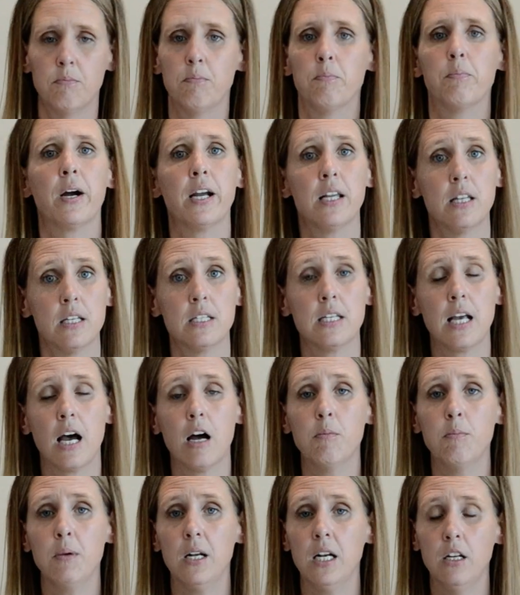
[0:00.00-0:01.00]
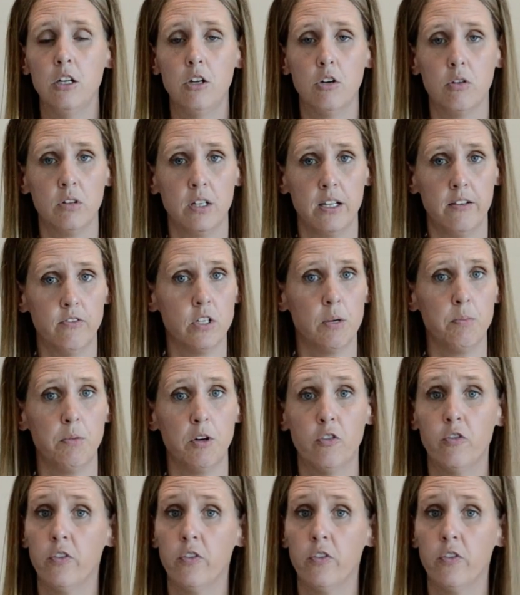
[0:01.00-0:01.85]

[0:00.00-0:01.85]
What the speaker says: Break the sound meaning you lift up your